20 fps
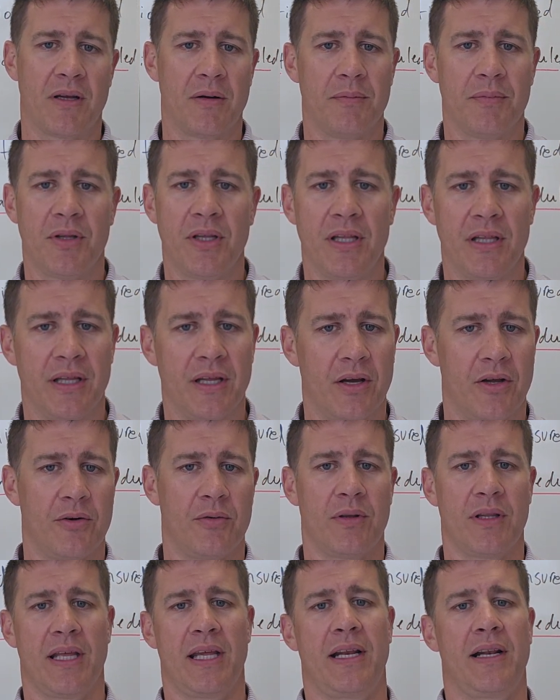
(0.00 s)
completely
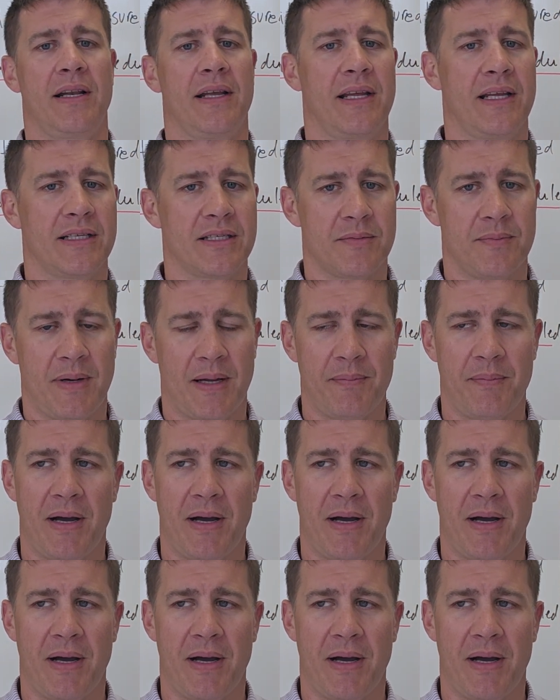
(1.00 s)
unrelated against my